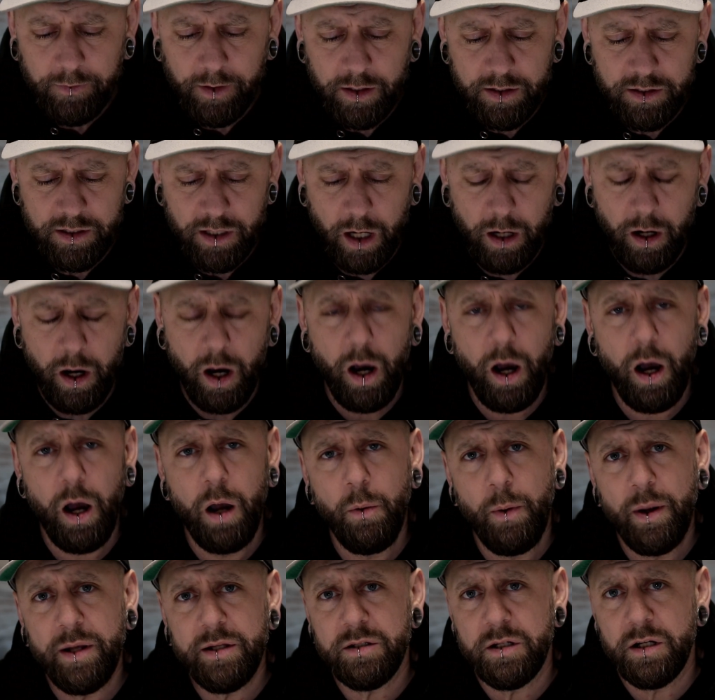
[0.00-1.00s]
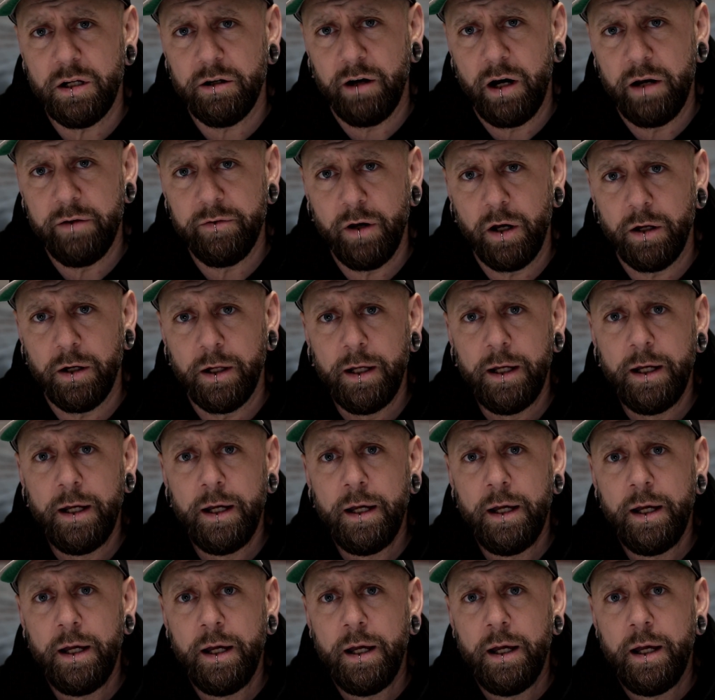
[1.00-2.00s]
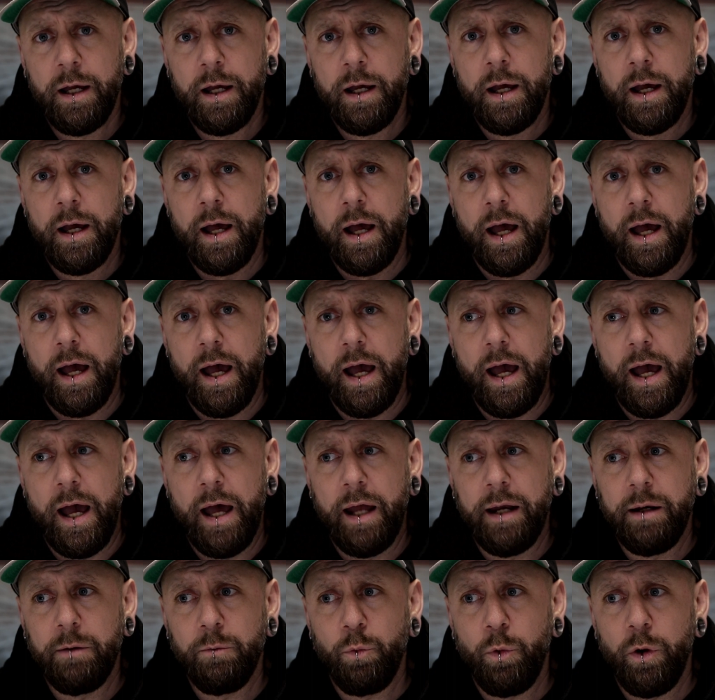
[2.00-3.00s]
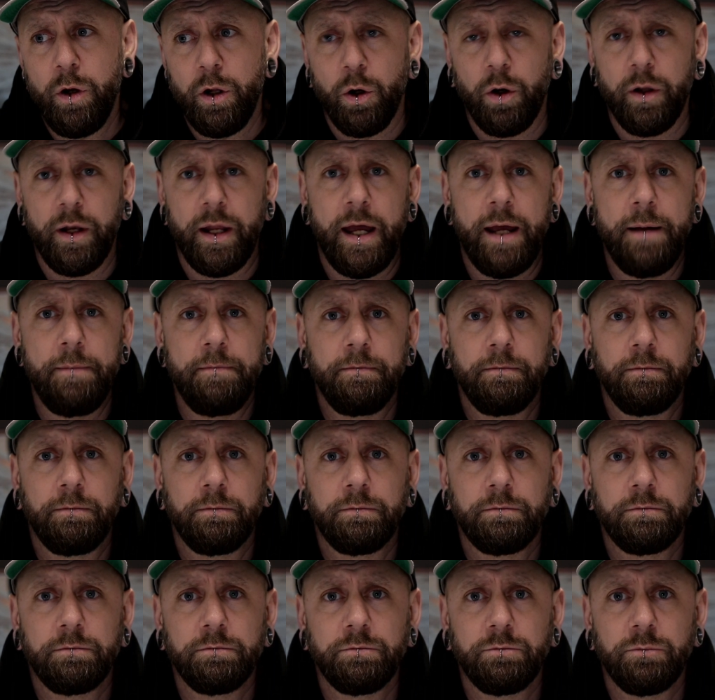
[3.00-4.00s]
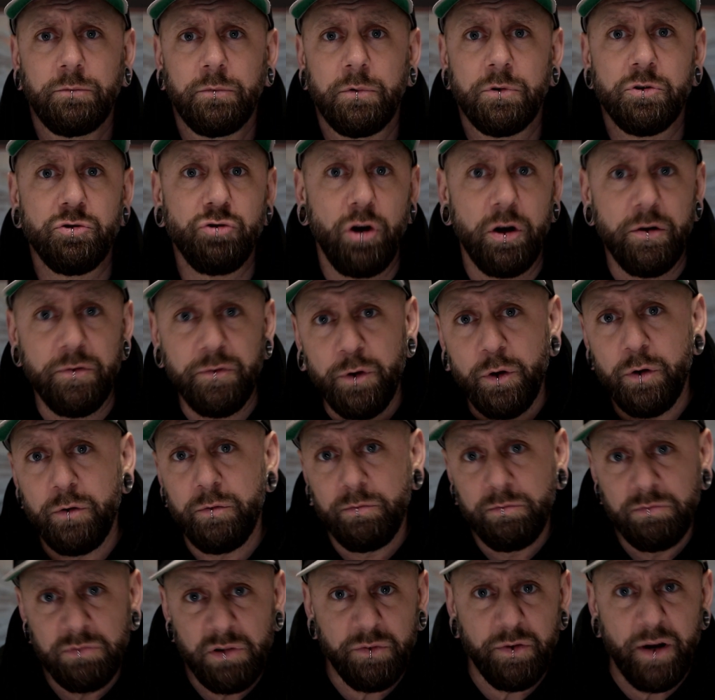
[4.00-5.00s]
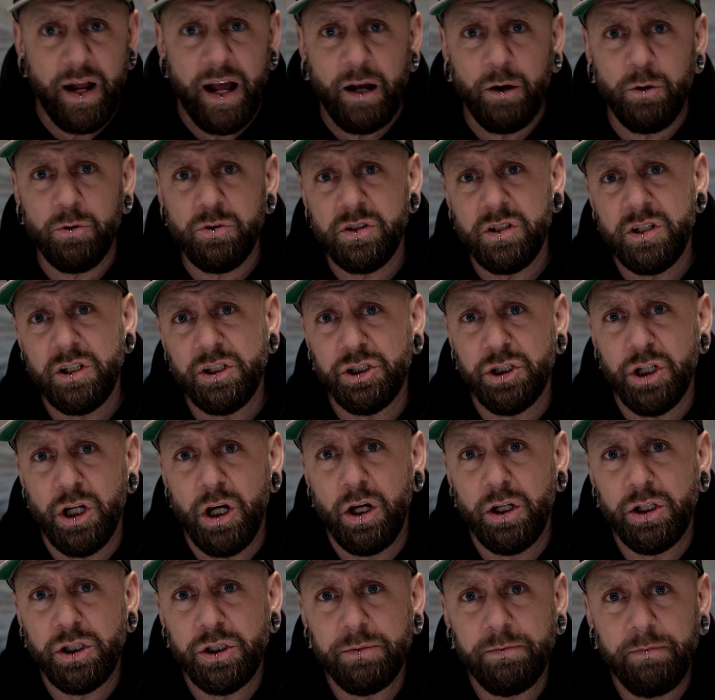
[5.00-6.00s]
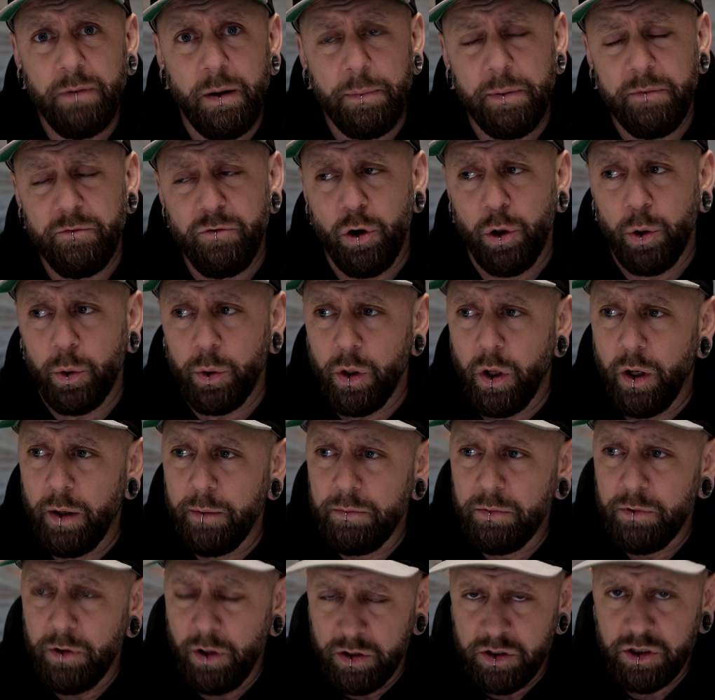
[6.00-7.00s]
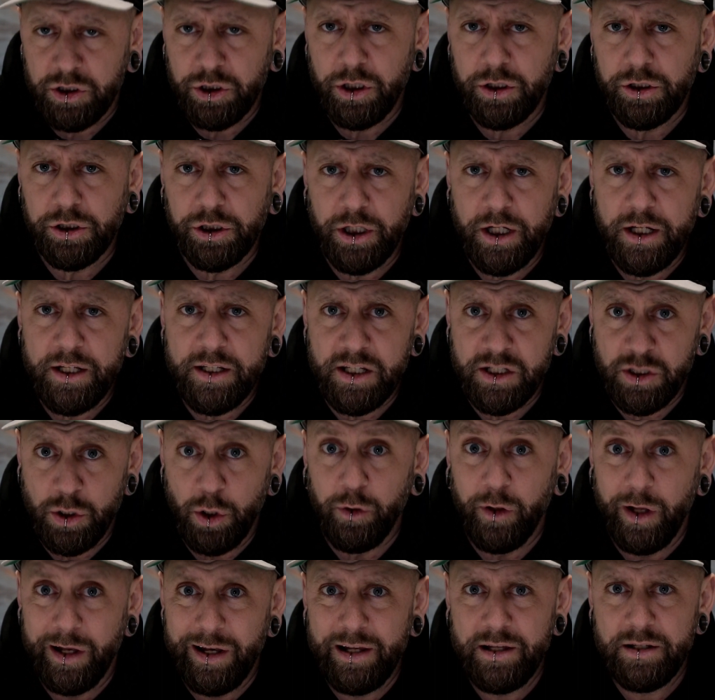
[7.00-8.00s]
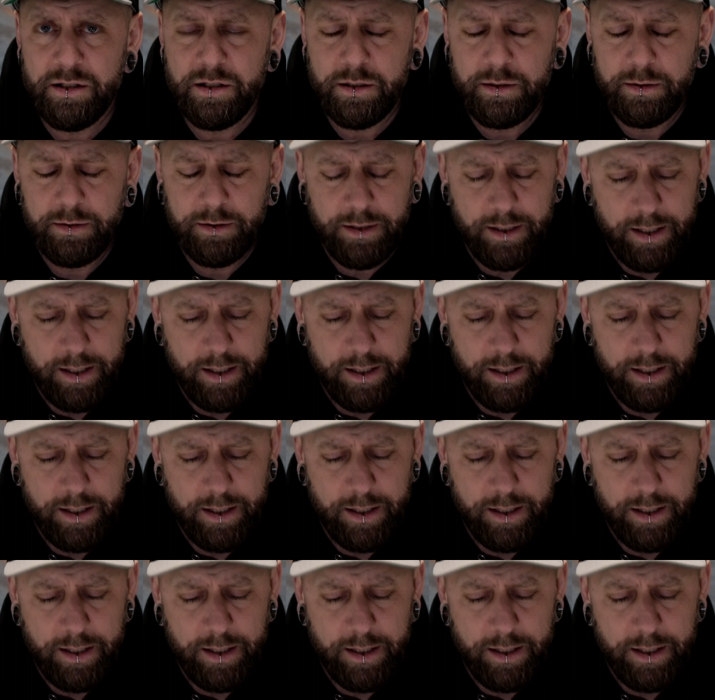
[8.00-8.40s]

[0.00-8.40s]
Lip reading: So, I went to the graveyard. And when I got there, tried a few different angles of this church up in Rockwoodine. Nice church it is, it's on the list.